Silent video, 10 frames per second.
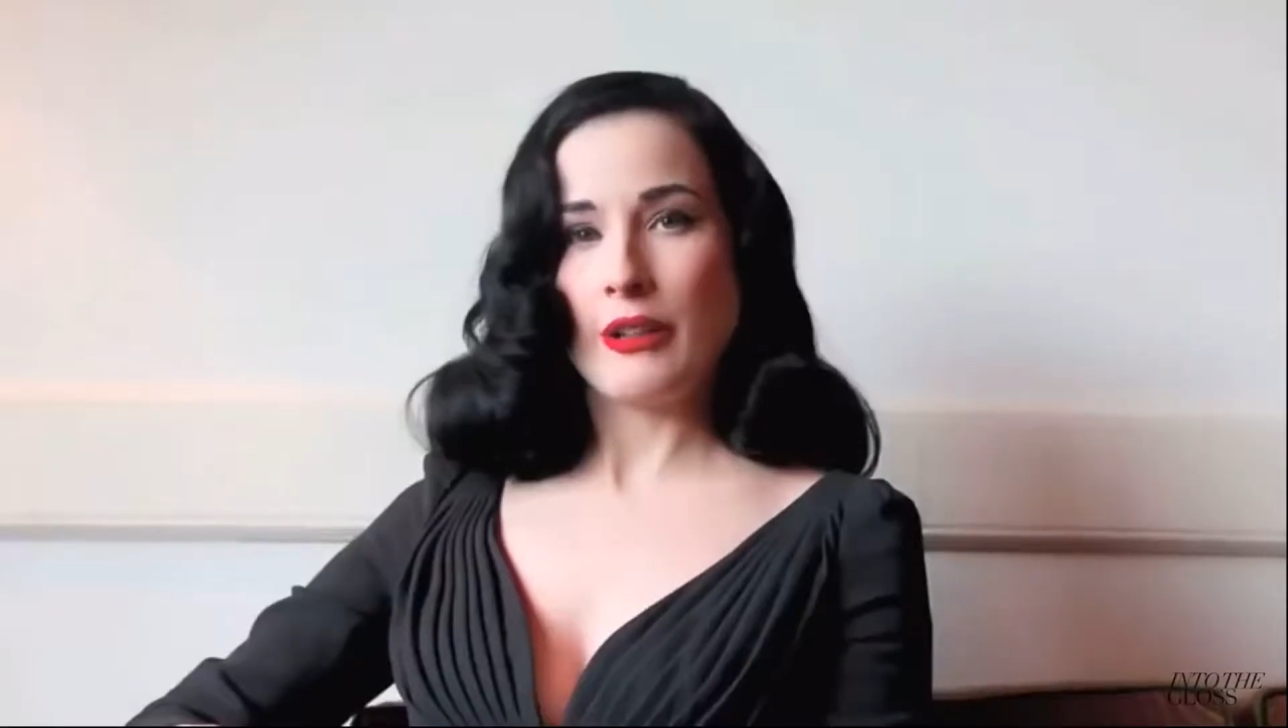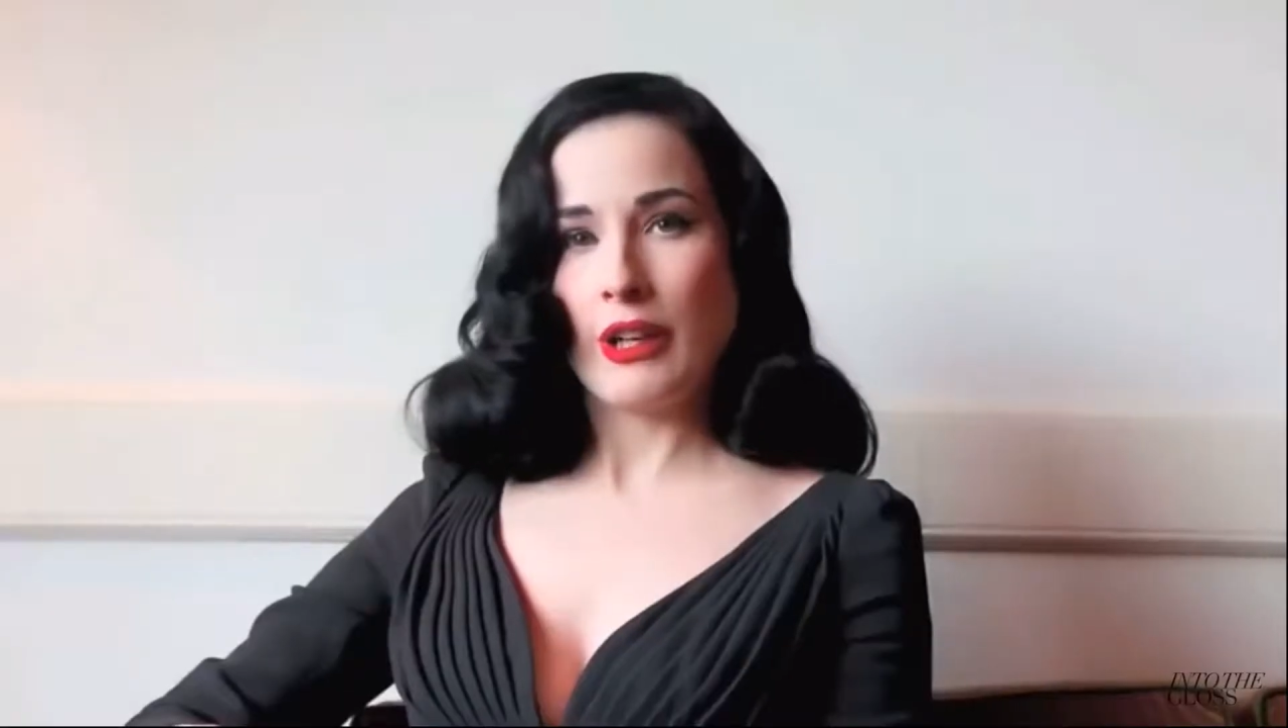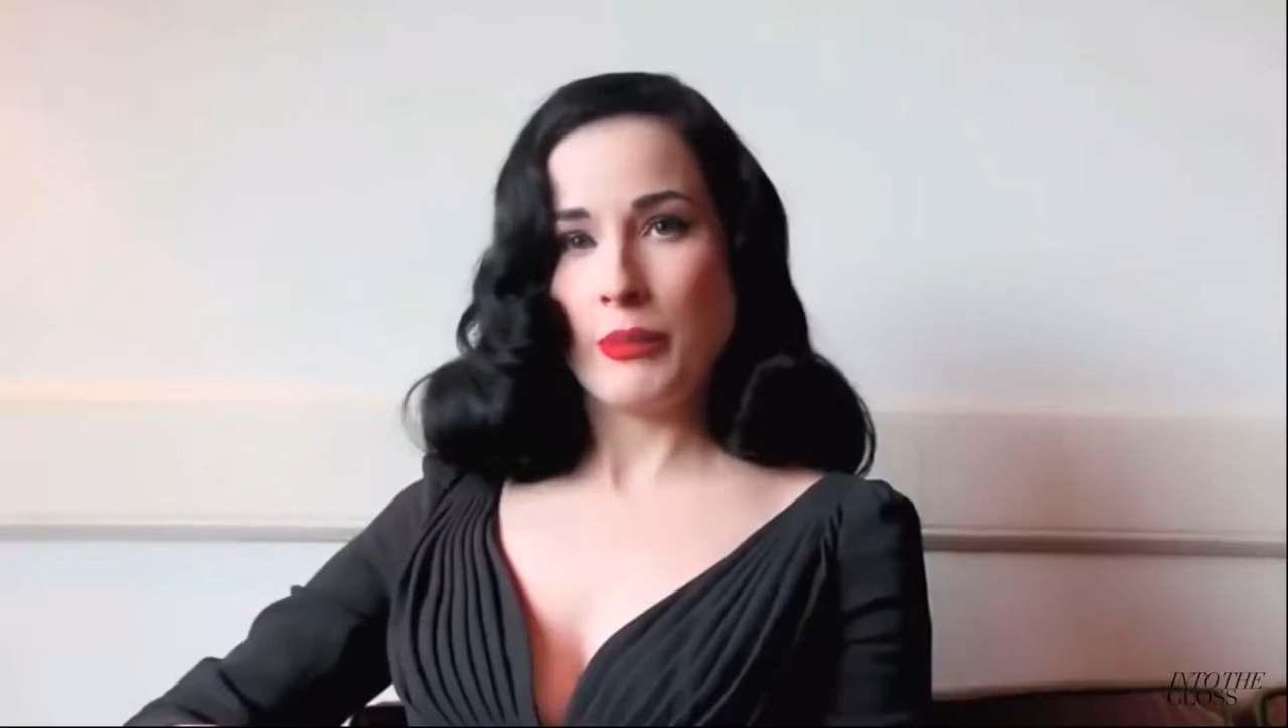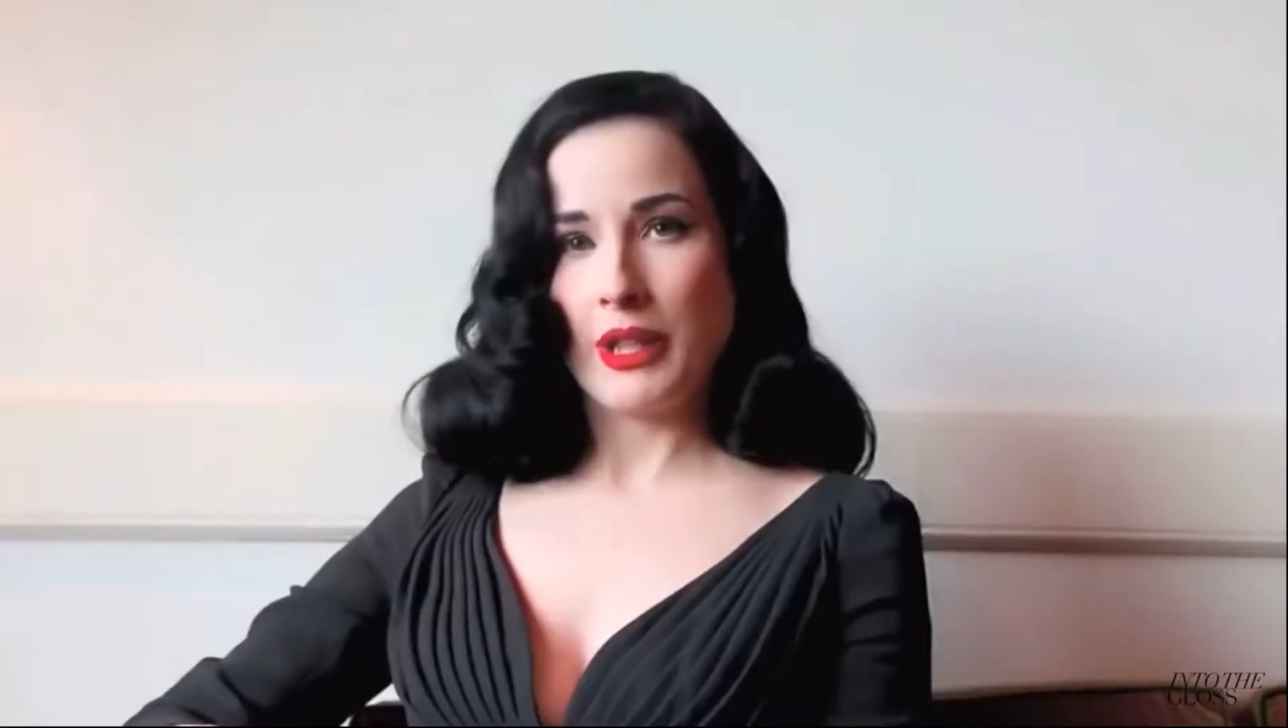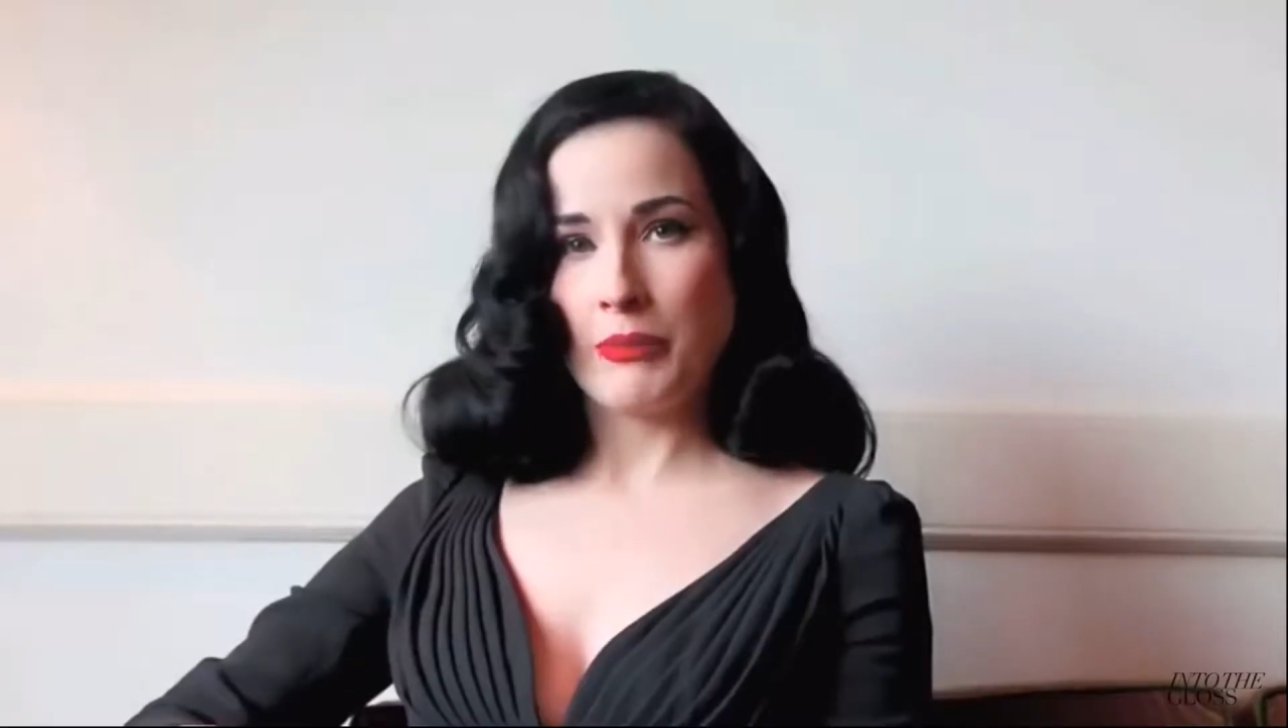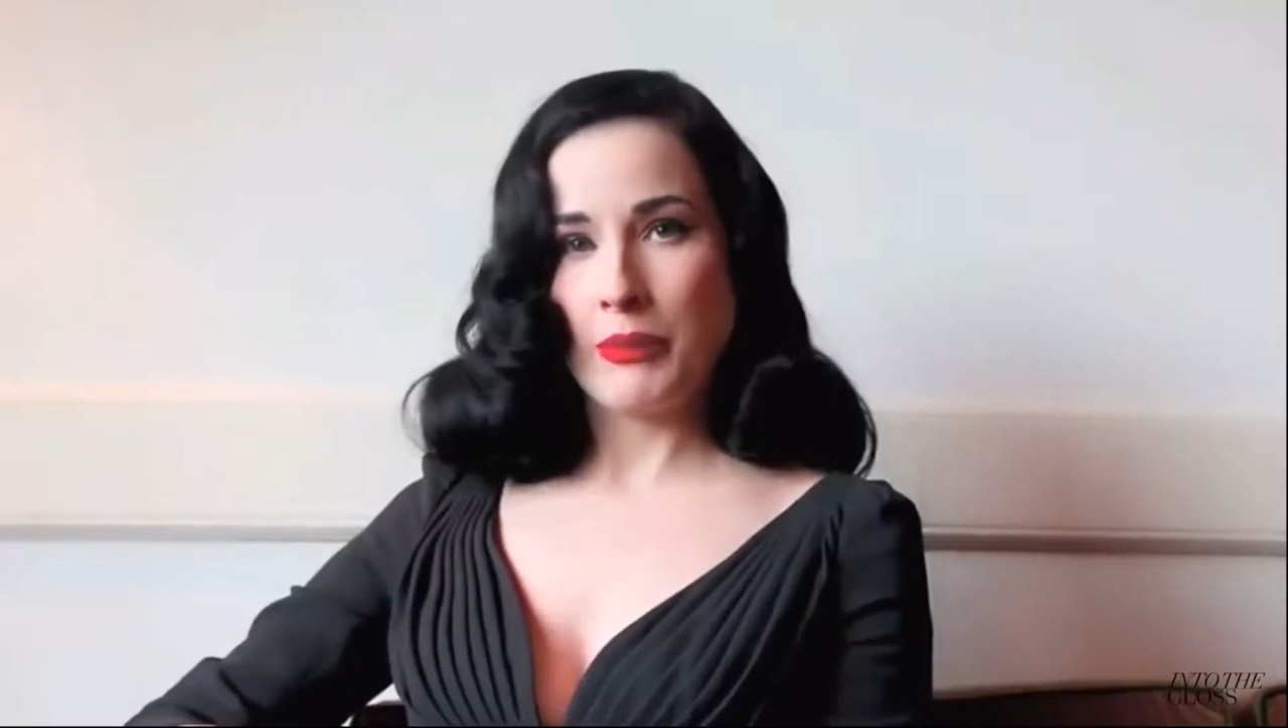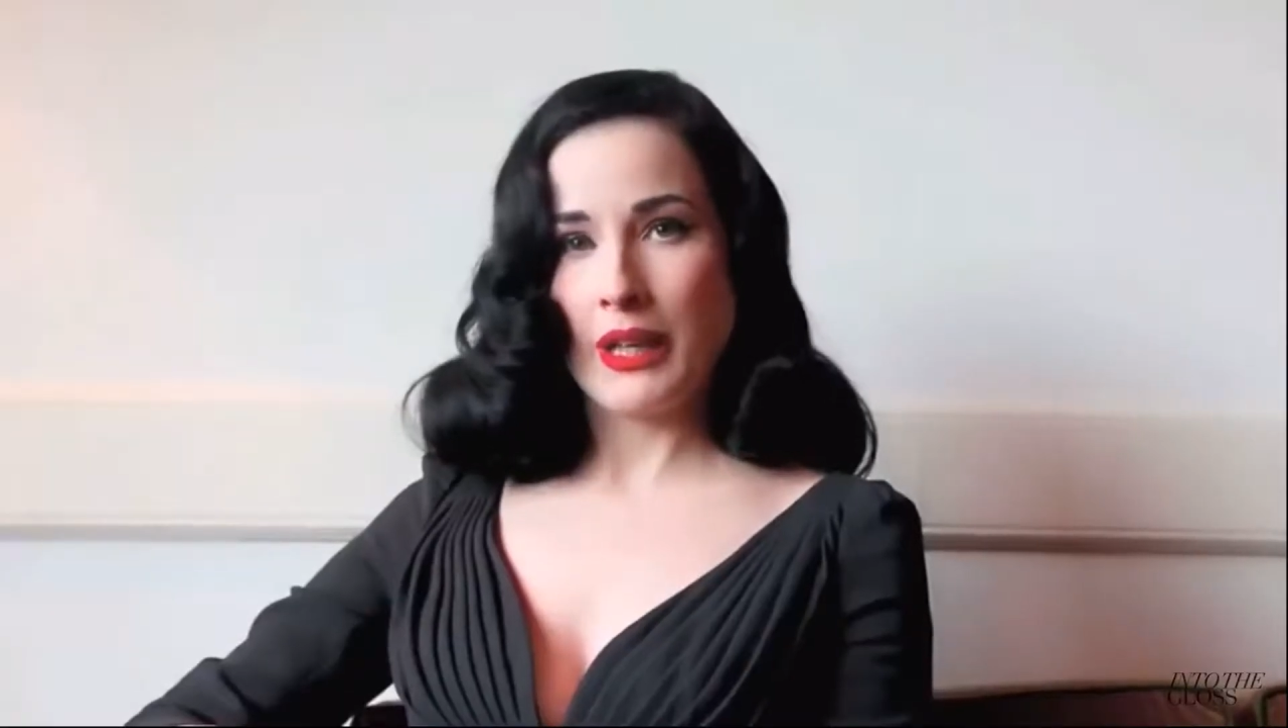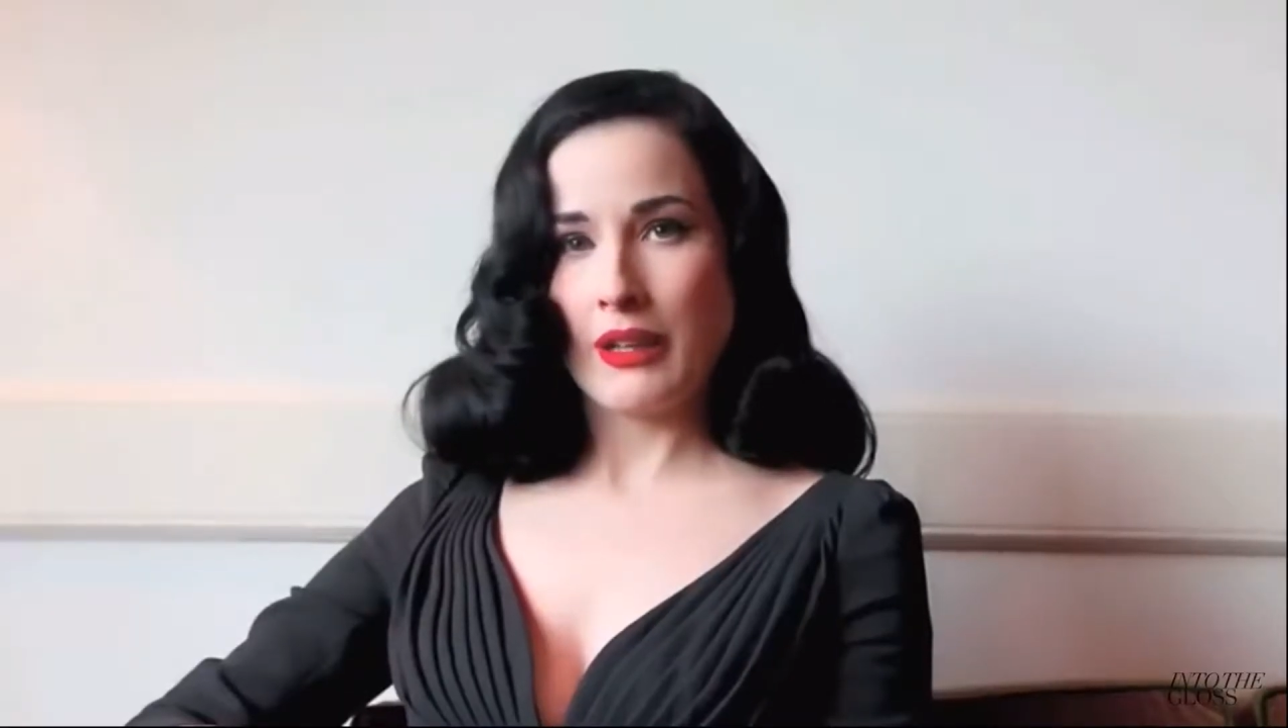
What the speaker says: you how many men